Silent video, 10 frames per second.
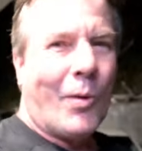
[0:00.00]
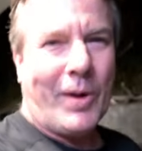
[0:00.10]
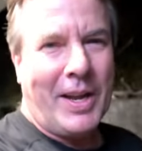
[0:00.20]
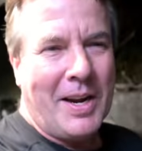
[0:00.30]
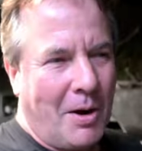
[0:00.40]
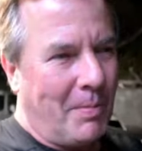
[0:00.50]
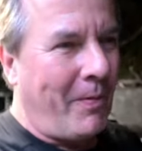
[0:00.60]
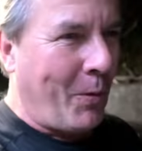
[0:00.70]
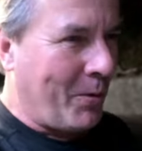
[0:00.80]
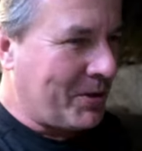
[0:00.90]
We're getting out
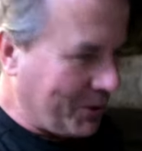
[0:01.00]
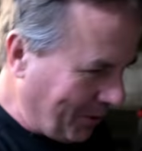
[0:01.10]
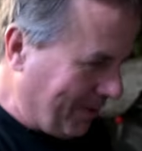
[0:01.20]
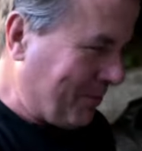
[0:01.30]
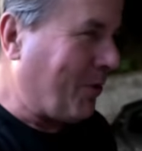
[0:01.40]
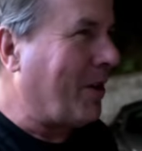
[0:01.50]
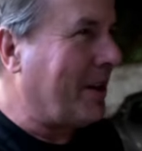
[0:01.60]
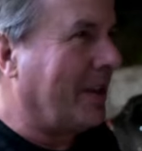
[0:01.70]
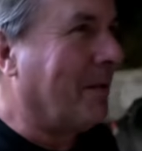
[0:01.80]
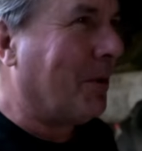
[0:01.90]
before the storms
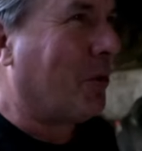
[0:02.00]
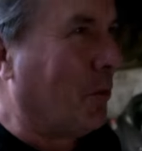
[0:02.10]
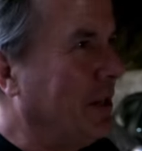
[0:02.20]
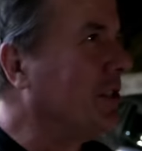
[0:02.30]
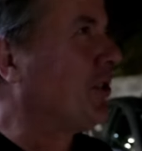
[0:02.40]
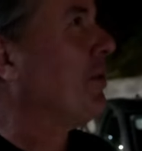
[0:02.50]
run in, but the winds